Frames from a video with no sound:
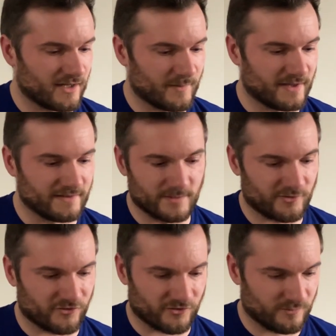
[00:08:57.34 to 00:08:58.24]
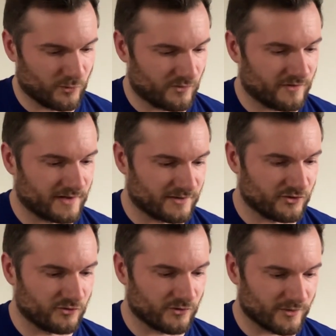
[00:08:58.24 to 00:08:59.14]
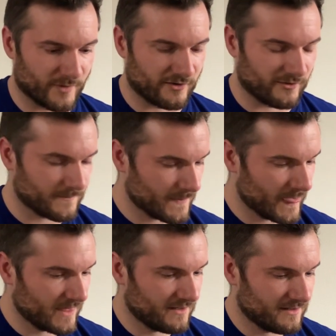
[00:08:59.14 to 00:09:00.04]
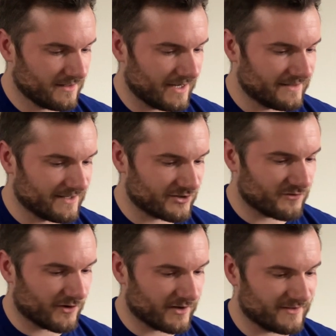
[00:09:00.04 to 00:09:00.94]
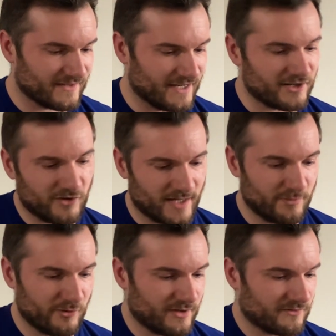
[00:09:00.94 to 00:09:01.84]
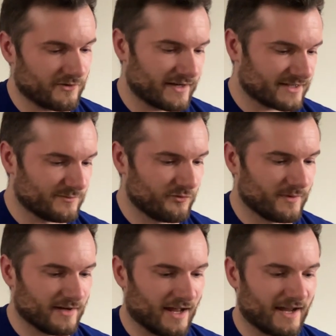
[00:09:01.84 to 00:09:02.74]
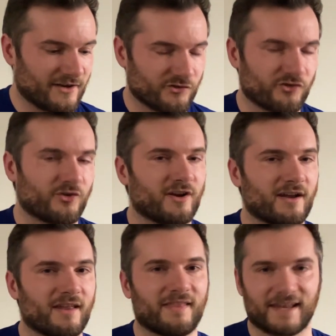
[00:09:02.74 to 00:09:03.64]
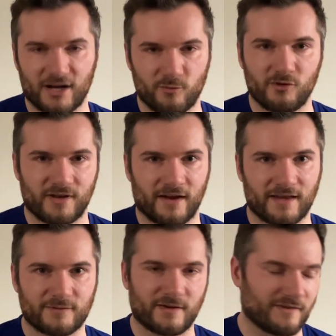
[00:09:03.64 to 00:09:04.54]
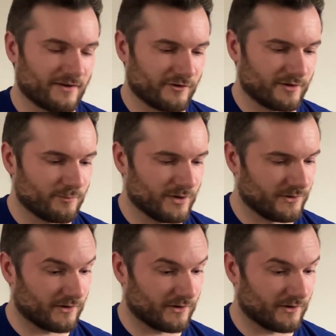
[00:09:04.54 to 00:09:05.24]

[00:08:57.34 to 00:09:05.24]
And then dips are just more fun and cooler and better. And then as far as incline pulling for the next movement, I enjoy the ghetto pull down, that's my favorite, but you can